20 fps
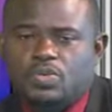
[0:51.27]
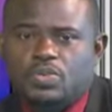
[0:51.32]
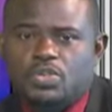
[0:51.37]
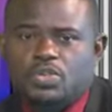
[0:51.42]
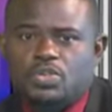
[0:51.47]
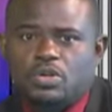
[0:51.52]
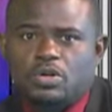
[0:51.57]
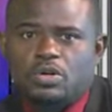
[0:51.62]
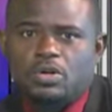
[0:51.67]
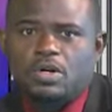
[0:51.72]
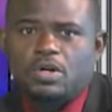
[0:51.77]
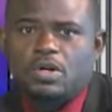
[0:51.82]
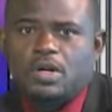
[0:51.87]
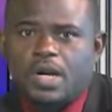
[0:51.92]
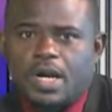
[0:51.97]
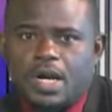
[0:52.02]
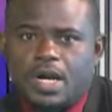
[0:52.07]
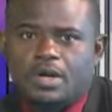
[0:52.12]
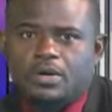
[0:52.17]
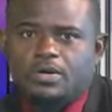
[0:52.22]
We saw
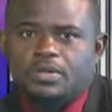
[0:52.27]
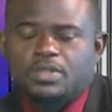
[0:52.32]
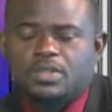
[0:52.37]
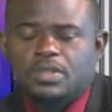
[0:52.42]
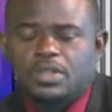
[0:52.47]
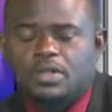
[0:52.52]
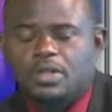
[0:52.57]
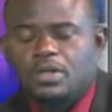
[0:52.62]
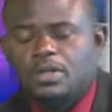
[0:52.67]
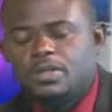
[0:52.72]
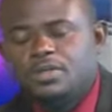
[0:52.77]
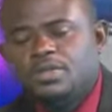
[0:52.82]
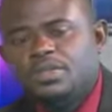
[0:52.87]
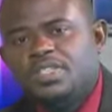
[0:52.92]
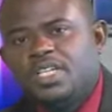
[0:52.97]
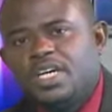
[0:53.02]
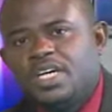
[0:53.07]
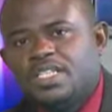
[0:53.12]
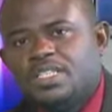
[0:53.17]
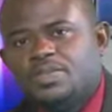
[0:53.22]
how all
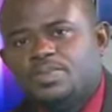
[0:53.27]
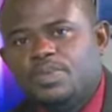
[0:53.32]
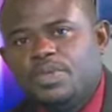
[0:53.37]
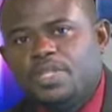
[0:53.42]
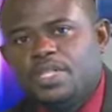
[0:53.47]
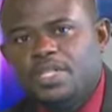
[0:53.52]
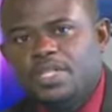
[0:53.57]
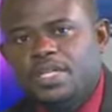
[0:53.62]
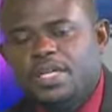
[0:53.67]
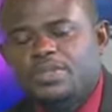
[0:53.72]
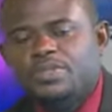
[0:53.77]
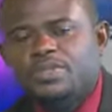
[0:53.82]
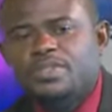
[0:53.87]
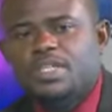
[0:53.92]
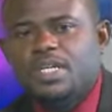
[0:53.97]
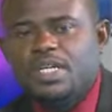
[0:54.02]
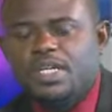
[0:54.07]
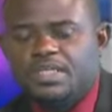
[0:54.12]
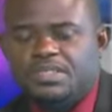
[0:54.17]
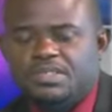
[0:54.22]
that played out,
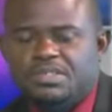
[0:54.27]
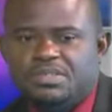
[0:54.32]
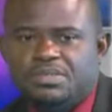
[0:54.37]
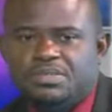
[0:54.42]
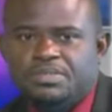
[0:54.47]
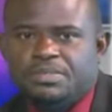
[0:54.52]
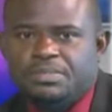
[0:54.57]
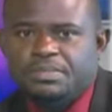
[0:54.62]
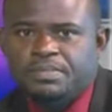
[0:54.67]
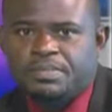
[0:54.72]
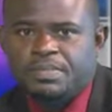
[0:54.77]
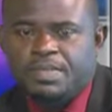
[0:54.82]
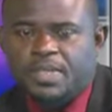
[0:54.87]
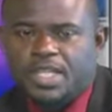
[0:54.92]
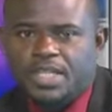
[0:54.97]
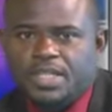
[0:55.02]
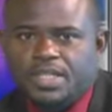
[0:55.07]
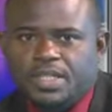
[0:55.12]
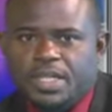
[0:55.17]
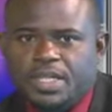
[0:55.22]
and
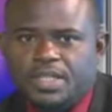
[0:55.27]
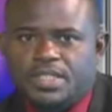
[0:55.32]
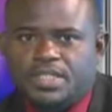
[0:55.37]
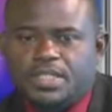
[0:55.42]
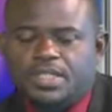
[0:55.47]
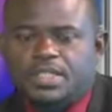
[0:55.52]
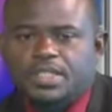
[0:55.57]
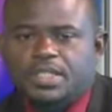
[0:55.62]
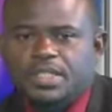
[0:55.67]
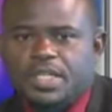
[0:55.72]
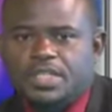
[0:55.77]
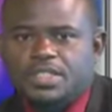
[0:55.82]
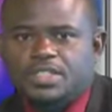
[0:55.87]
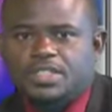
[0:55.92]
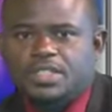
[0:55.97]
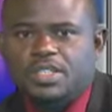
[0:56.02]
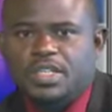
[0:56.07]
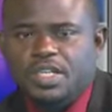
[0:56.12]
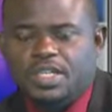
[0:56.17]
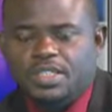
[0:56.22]
in
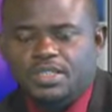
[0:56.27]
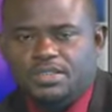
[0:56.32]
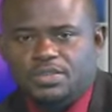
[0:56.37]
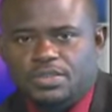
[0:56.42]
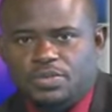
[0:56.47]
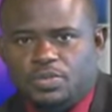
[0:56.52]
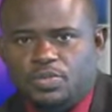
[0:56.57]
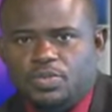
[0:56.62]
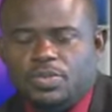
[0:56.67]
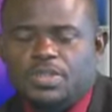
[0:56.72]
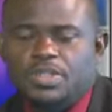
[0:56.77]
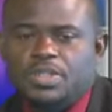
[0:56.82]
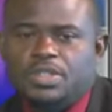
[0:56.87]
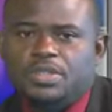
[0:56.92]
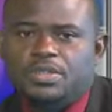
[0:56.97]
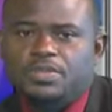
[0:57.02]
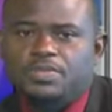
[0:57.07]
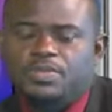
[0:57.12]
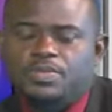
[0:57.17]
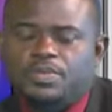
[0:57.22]
1999,
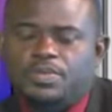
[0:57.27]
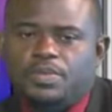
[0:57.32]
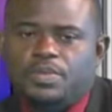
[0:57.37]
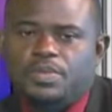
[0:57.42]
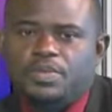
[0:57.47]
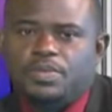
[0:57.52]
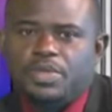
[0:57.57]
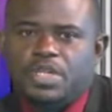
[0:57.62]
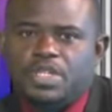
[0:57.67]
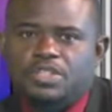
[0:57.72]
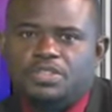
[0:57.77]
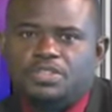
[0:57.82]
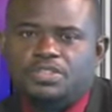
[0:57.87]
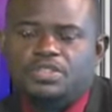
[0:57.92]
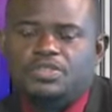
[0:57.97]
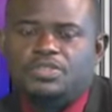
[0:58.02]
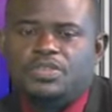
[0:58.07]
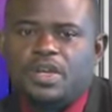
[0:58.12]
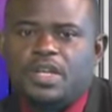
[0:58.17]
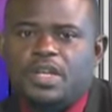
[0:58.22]
the
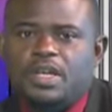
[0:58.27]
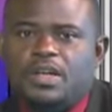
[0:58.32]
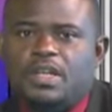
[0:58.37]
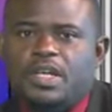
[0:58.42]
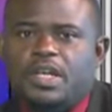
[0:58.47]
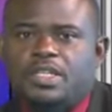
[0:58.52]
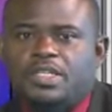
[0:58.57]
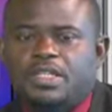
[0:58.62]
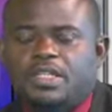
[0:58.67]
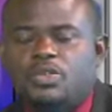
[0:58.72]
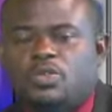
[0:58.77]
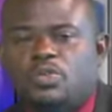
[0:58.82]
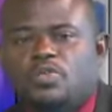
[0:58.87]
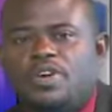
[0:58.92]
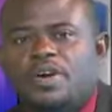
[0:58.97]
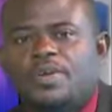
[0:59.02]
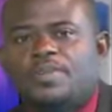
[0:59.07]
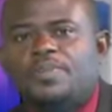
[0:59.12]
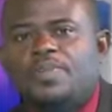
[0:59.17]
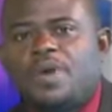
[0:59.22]
military finally handed
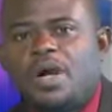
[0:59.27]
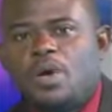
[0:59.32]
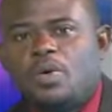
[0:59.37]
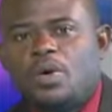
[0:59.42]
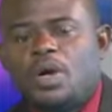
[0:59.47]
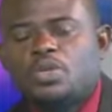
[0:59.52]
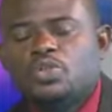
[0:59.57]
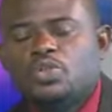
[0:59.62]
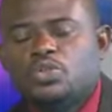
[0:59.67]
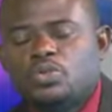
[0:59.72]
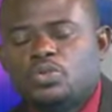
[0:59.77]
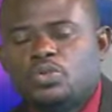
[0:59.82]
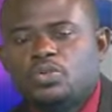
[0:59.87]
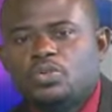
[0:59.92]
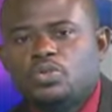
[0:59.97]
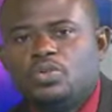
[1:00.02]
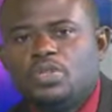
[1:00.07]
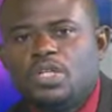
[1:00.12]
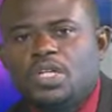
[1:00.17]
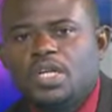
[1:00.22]
over power
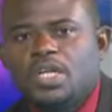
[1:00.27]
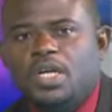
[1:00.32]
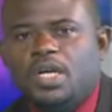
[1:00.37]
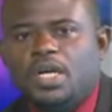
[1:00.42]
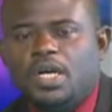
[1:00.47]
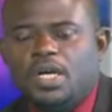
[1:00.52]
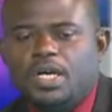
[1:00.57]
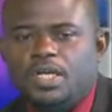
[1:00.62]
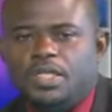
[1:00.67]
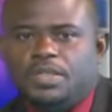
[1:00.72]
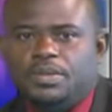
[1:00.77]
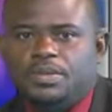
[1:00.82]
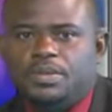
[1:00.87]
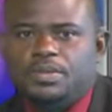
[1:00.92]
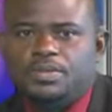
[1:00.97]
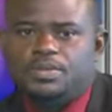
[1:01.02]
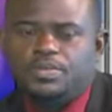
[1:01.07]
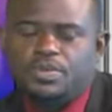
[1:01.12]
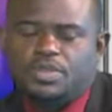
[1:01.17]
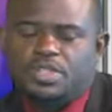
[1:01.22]
to the
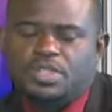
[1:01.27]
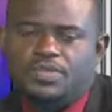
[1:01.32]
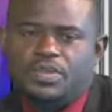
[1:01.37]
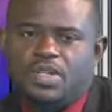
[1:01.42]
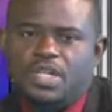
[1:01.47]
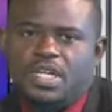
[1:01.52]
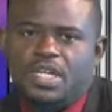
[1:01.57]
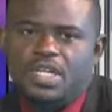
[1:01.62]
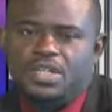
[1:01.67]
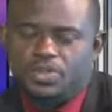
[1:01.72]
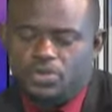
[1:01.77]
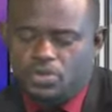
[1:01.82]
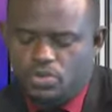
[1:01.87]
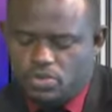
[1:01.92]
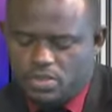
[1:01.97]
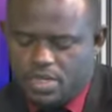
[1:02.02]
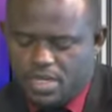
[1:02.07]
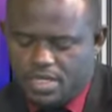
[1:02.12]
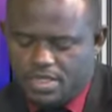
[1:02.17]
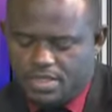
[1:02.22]
civilian
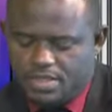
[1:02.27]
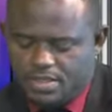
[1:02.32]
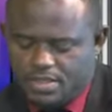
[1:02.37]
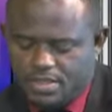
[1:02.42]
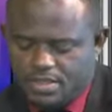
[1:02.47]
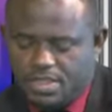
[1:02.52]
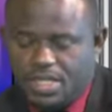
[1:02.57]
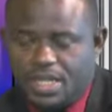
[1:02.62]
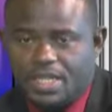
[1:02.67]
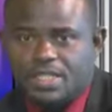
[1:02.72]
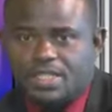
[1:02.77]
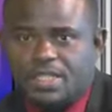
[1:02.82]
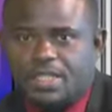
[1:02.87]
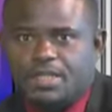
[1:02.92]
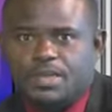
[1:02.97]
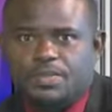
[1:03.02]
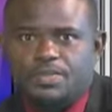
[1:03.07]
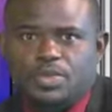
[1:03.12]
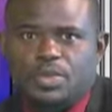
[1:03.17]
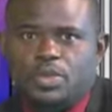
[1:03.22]
rule, and that
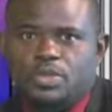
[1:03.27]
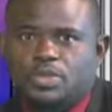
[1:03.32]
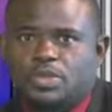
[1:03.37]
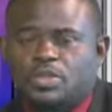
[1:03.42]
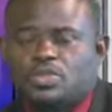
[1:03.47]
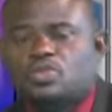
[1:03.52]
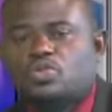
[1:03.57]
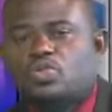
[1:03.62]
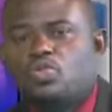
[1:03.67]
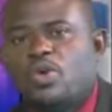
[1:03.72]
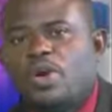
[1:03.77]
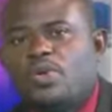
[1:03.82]
brought us to where